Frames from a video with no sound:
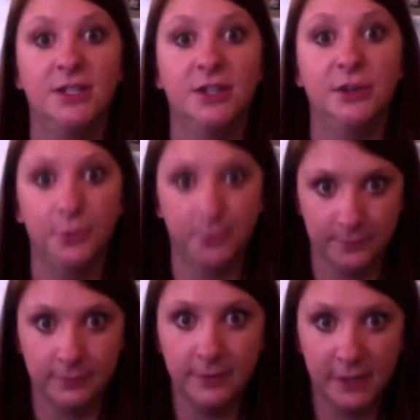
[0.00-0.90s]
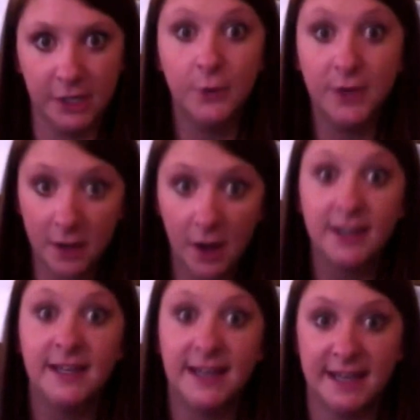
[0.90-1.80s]
to, get on
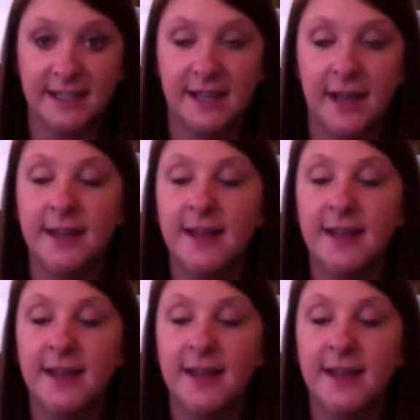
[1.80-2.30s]
it and get it done.